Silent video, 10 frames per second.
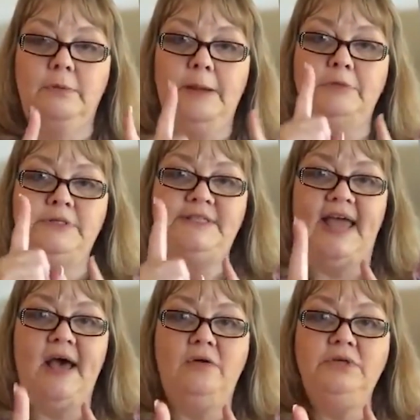Remember,
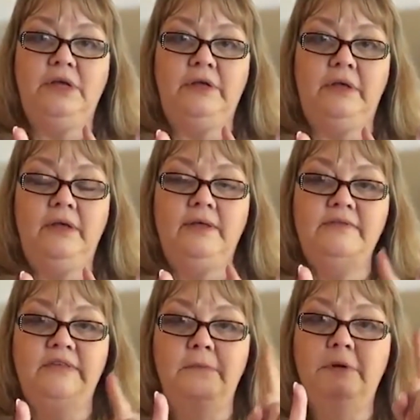sound,
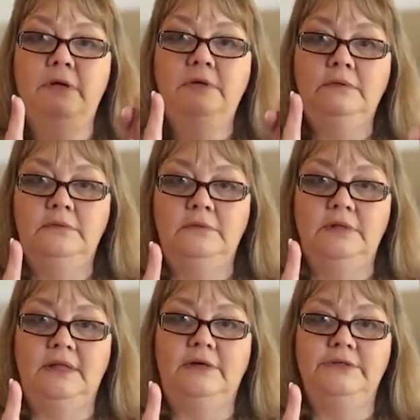symbol,
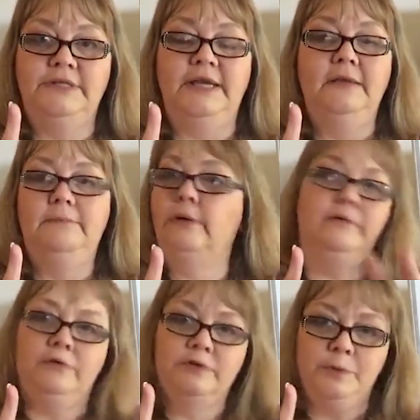the letter C. But
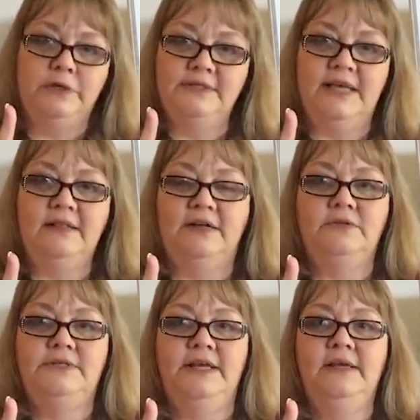of course, we don't say the letter
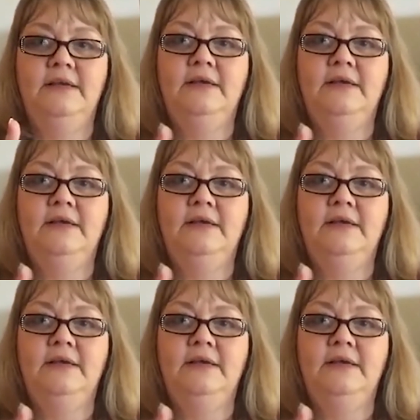C.